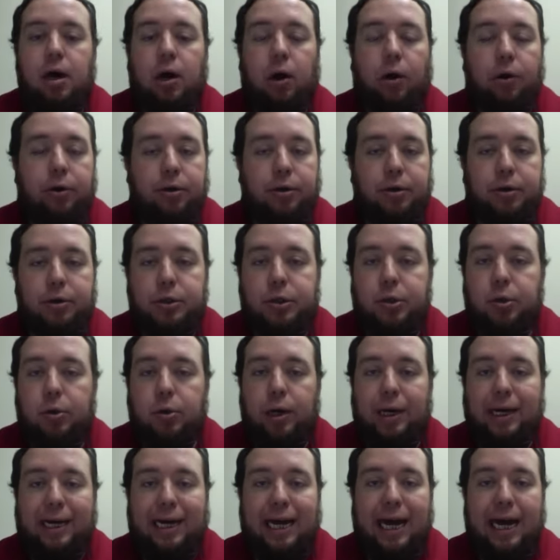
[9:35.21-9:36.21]
Arnold and
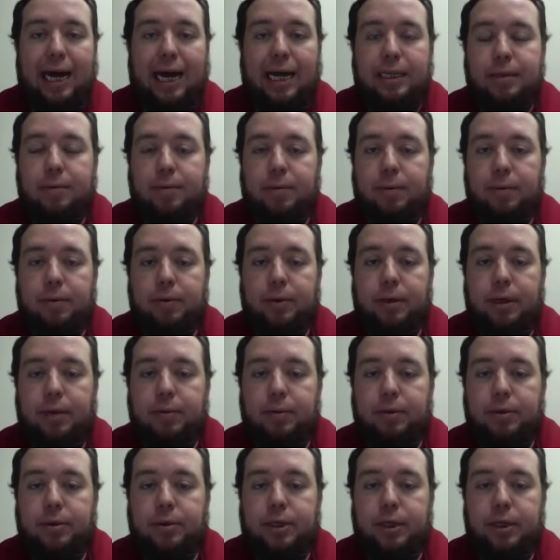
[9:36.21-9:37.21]
Choi, Guide to Biblical
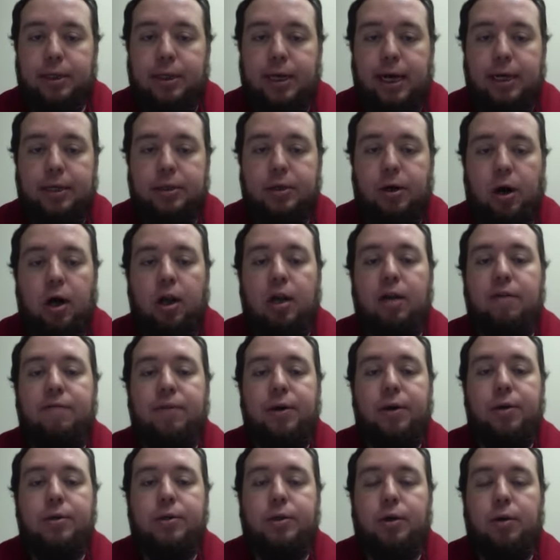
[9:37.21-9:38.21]
Hebrew Syntax, all of
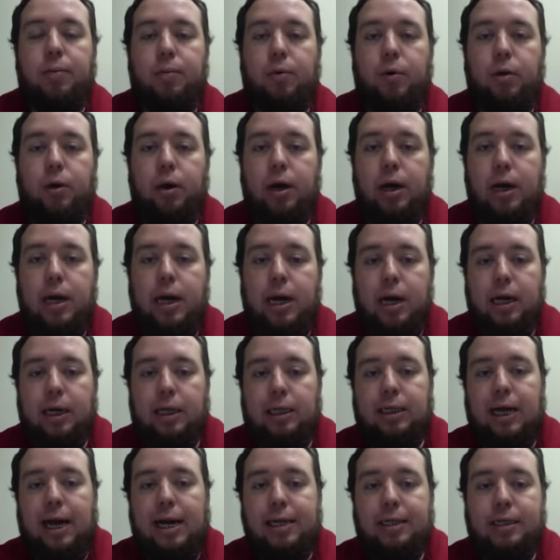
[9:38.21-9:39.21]
those are more
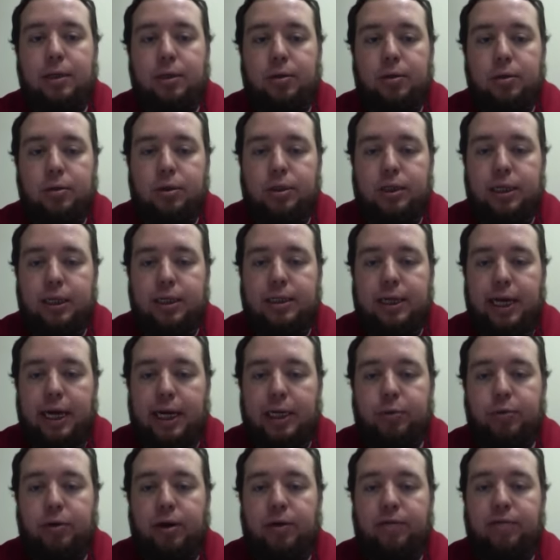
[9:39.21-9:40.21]
classical
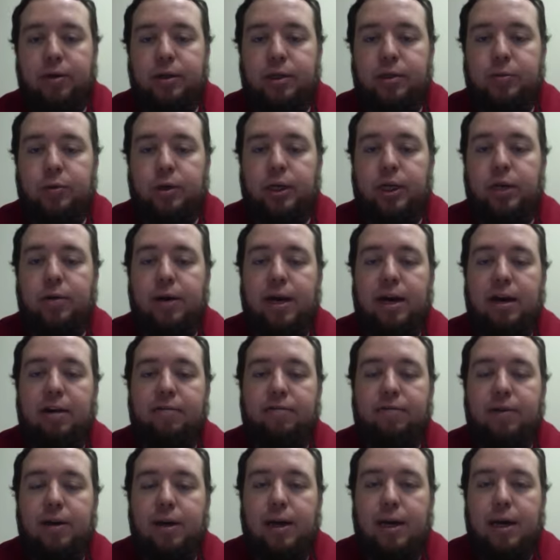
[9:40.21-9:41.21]
syntax reference where you have